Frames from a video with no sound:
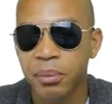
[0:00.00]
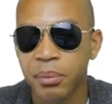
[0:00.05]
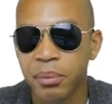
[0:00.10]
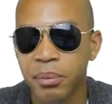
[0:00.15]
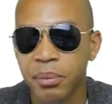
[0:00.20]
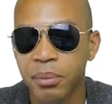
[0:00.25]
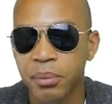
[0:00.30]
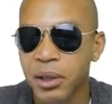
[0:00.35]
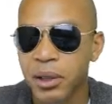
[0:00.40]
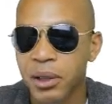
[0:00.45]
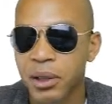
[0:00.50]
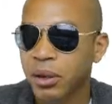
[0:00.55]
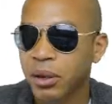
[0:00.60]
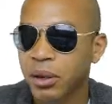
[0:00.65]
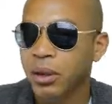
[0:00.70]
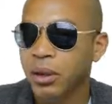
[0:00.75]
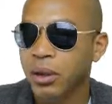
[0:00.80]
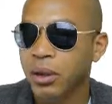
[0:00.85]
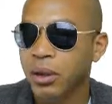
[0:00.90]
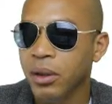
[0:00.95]
And
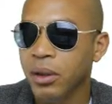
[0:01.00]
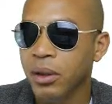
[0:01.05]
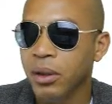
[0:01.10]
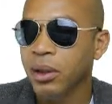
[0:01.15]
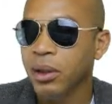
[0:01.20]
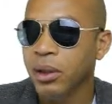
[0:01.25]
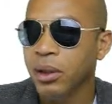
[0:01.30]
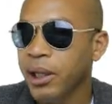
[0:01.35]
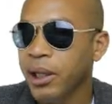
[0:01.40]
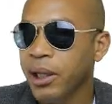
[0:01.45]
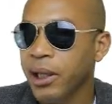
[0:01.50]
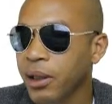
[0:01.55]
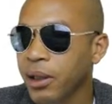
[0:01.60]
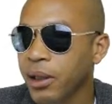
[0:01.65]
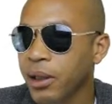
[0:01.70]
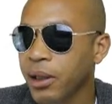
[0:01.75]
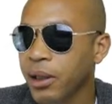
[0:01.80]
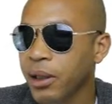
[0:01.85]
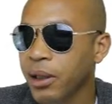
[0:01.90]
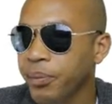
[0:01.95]
I'm not
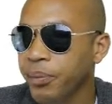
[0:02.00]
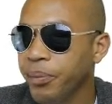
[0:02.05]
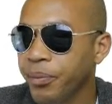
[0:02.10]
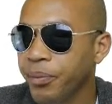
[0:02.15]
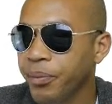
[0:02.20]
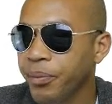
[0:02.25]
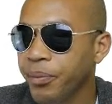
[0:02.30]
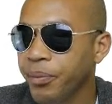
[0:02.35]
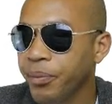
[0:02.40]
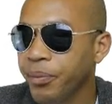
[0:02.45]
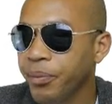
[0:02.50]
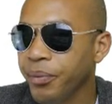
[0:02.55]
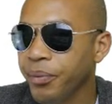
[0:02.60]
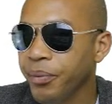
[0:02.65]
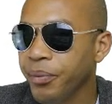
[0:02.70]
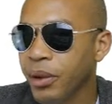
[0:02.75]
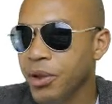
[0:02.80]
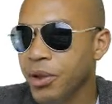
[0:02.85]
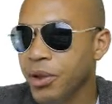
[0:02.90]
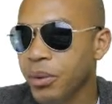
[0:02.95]
sure
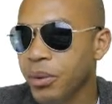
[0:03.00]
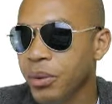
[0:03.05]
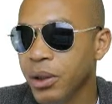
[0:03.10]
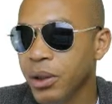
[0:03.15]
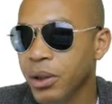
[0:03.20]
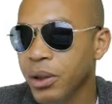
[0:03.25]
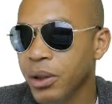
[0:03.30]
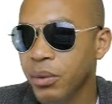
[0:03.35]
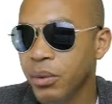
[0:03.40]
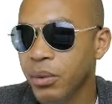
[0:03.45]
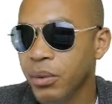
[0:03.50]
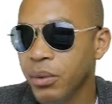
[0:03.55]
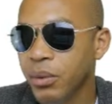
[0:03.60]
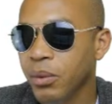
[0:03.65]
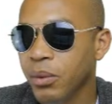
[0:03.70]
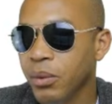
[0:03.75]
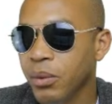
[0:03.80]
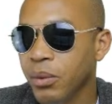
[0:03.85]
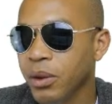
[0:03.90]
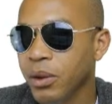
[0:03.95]
what this means
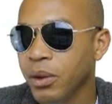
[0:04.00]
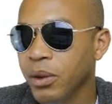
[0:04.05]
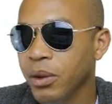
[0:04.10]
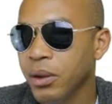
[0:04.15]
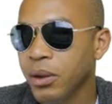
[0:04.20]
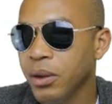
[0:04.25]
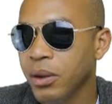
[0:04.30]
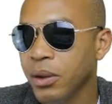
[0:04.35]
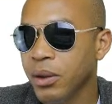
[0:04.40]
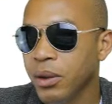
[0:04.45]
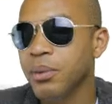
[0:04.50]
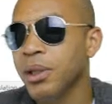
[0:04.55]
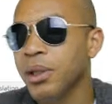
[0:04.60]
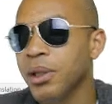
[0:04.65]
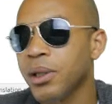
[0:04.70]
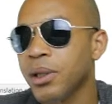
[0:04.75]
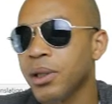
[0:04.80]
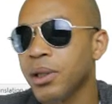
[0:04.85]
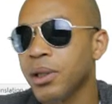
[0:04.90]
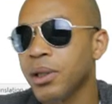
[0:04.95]
or anything, but
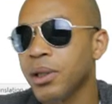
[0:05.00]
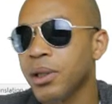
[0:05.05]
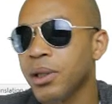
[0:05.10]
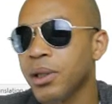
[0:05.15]
I know